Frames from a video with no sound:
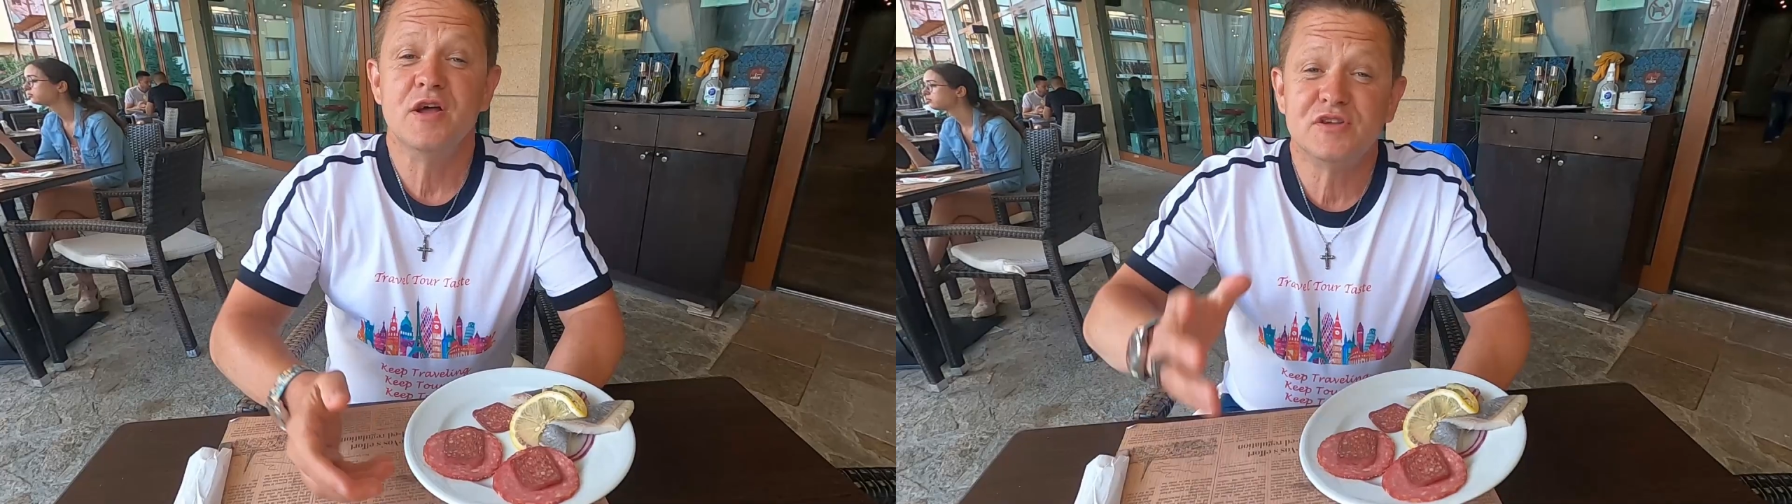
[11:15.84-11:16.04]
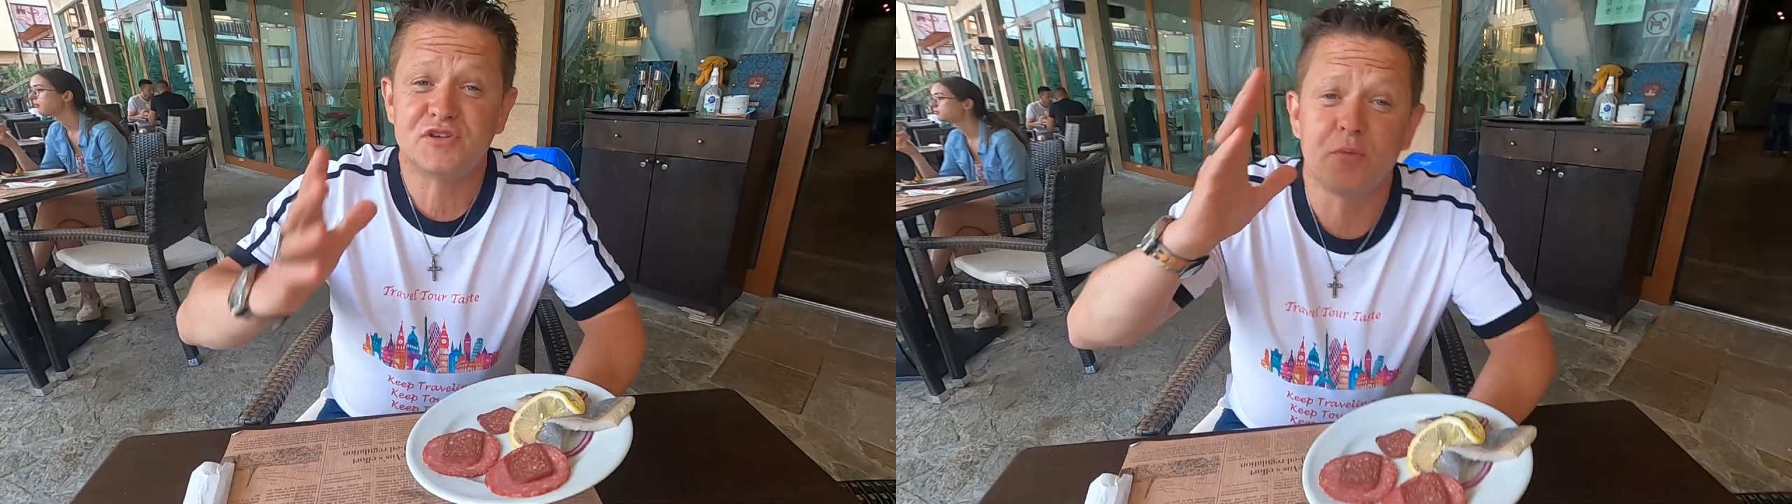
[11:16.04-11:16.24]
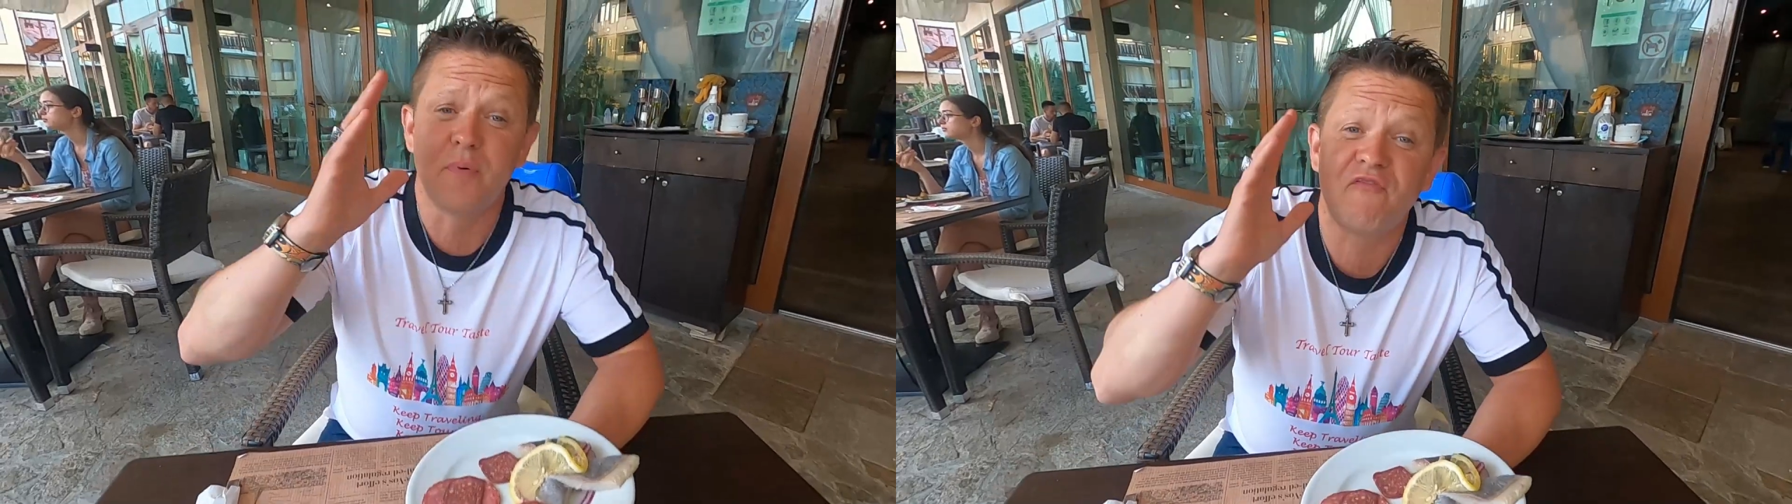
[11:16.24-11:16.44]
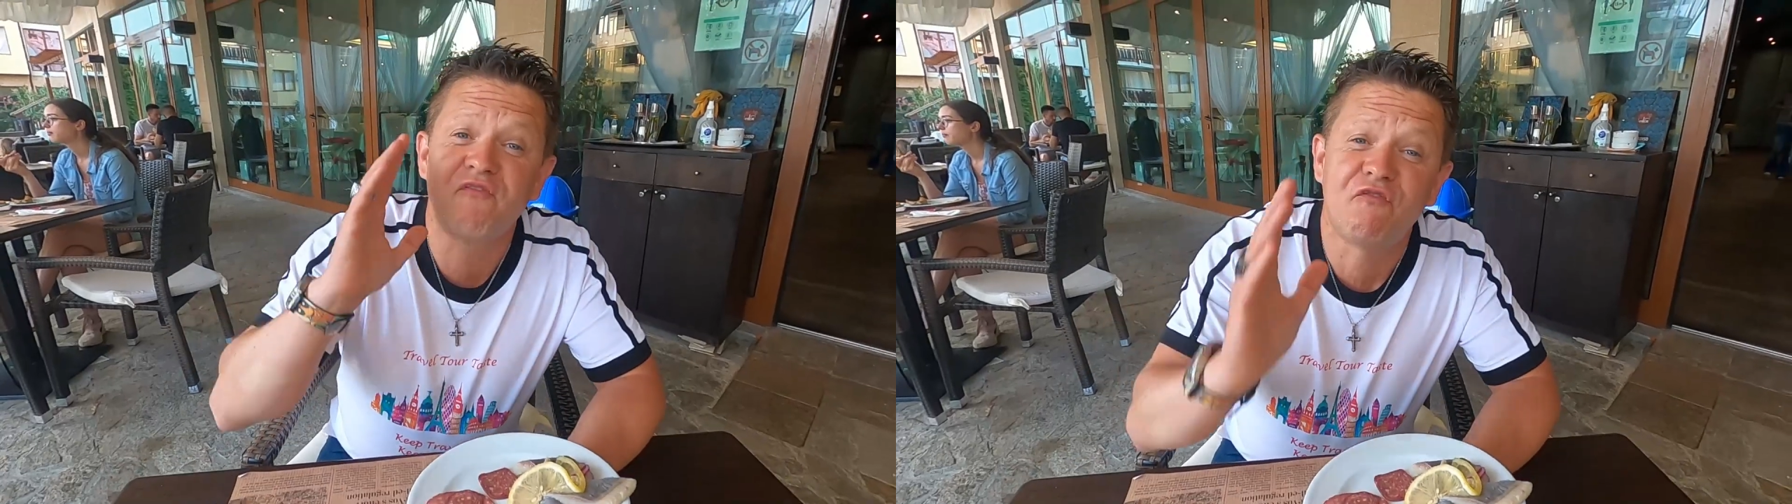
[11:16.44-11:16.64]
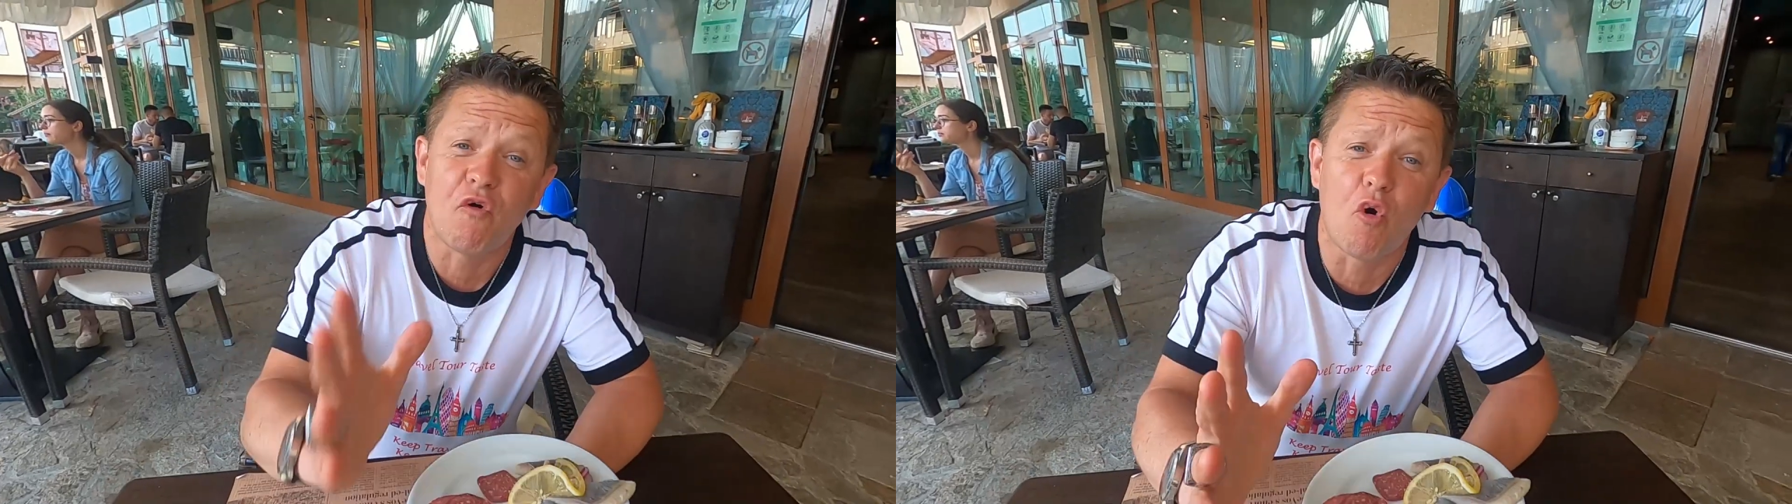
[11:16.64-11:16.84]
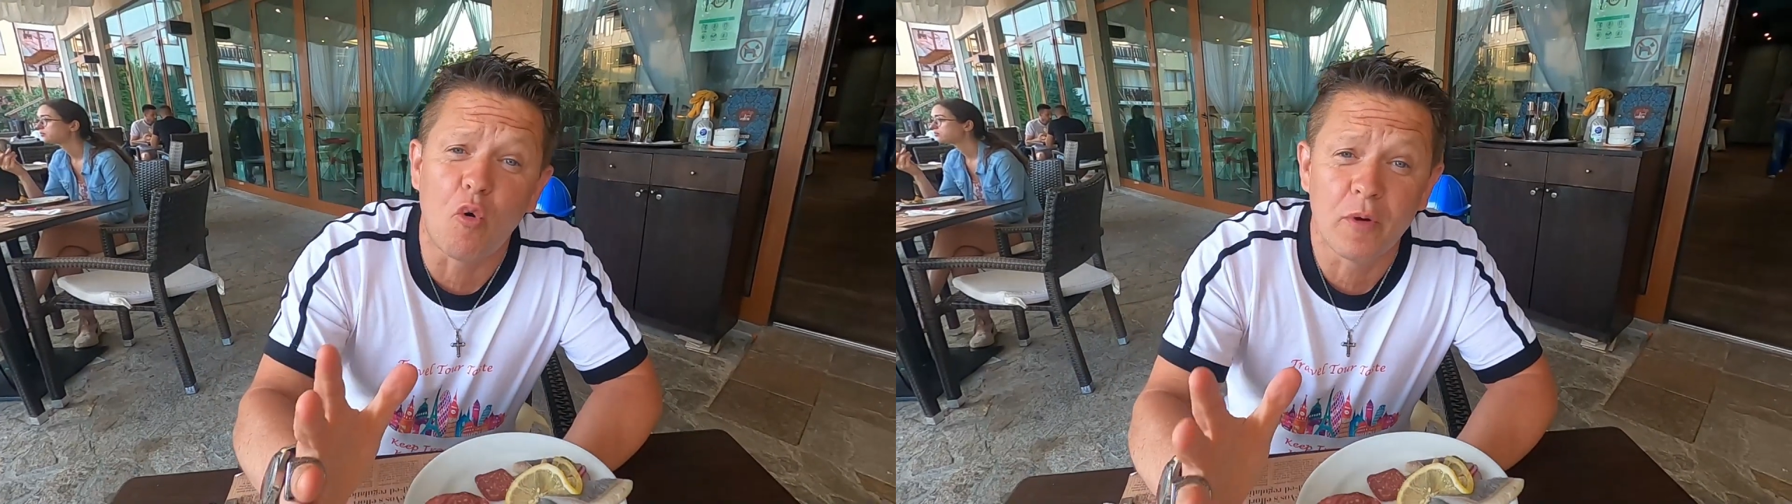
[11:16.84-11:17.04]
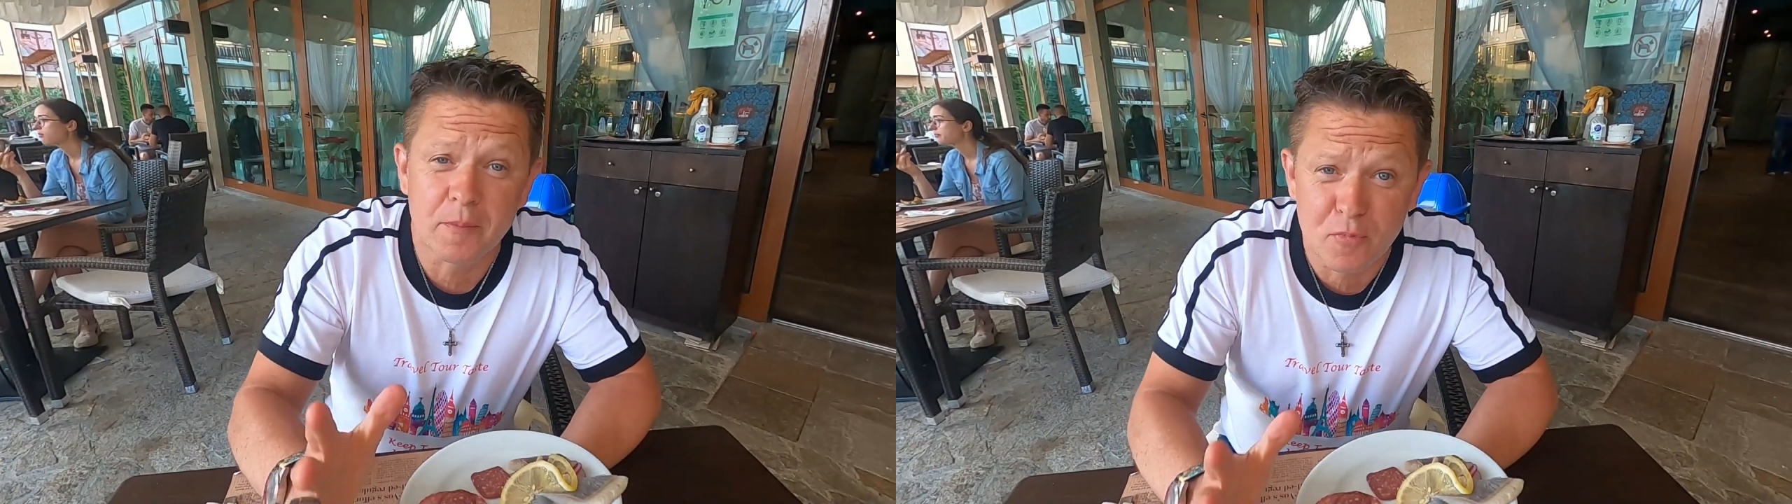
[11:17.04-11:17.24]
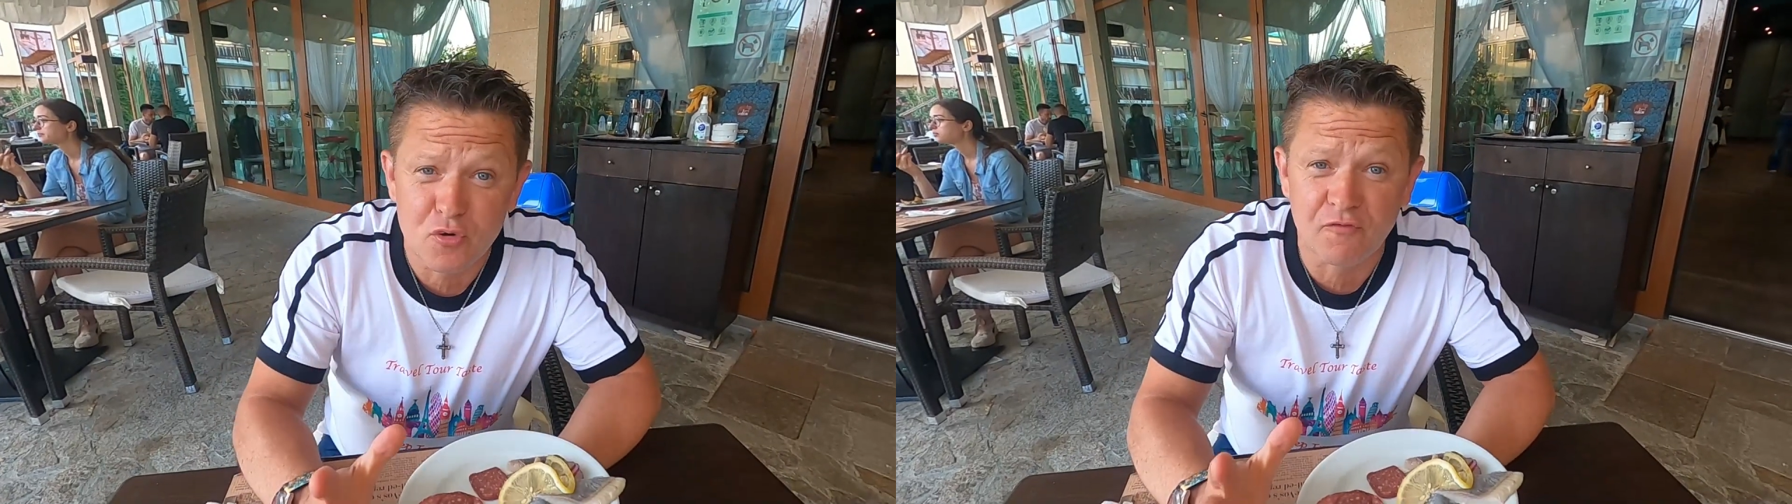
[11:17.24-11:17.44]
So before we
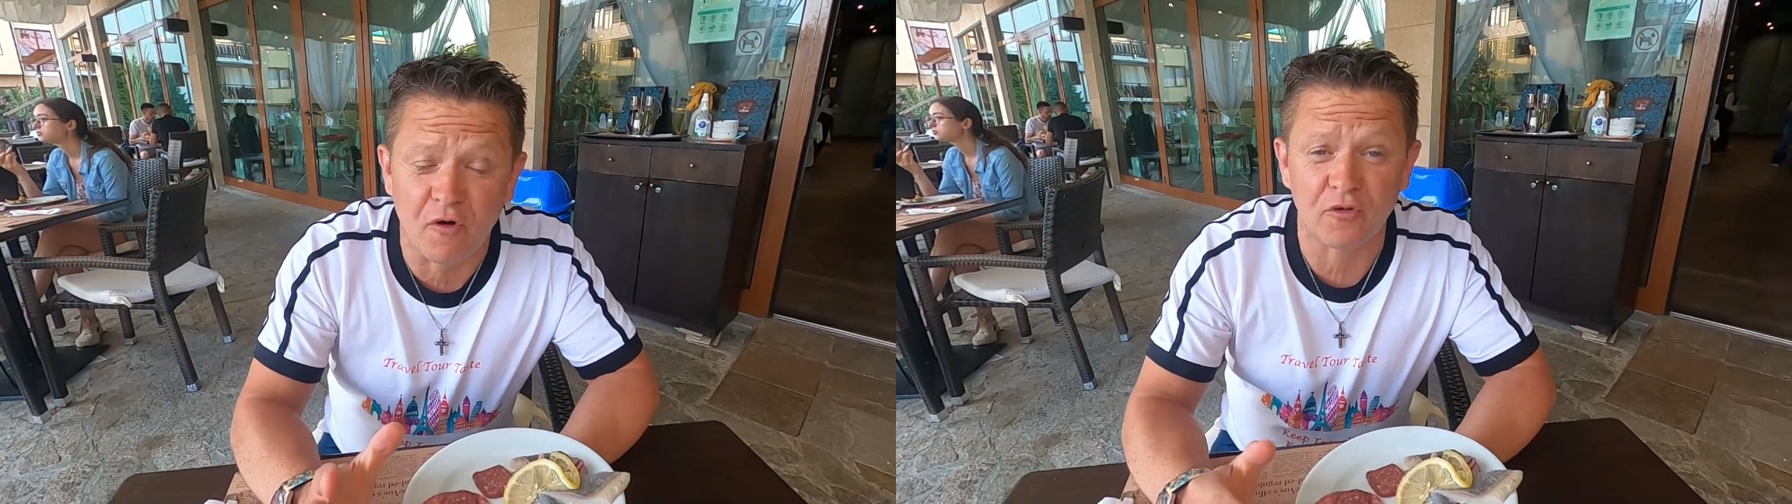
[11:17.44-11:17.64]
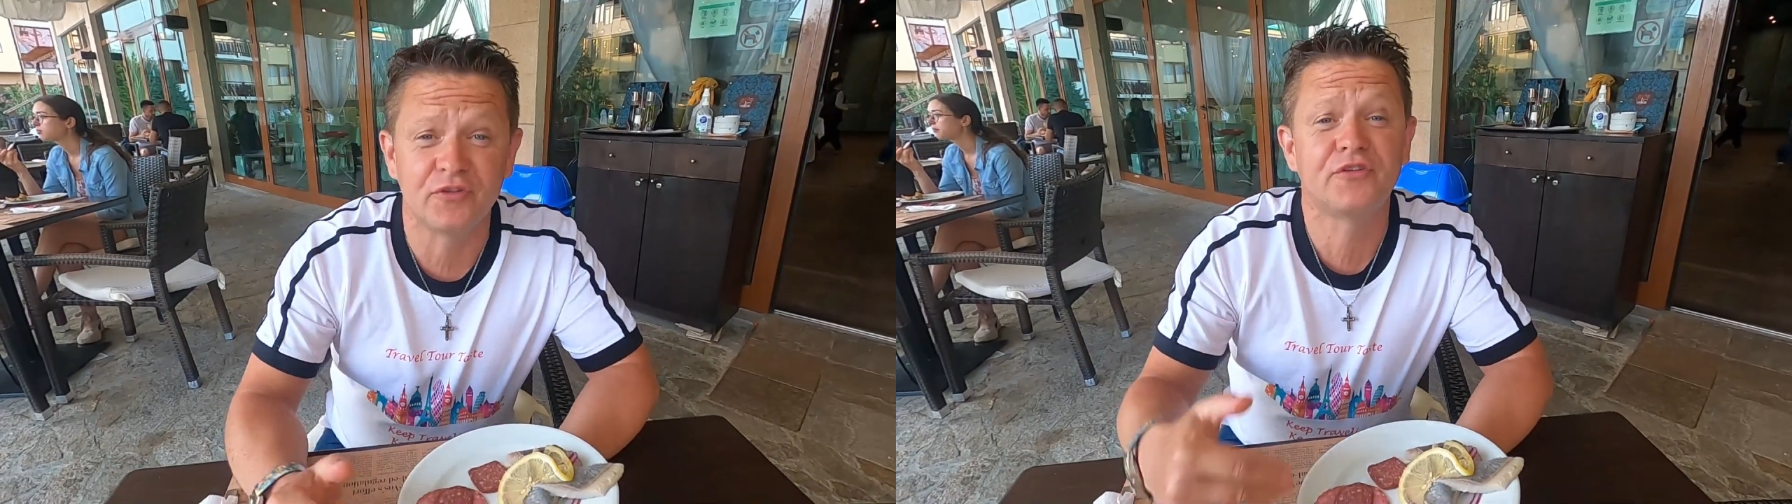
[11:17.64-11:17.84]
move on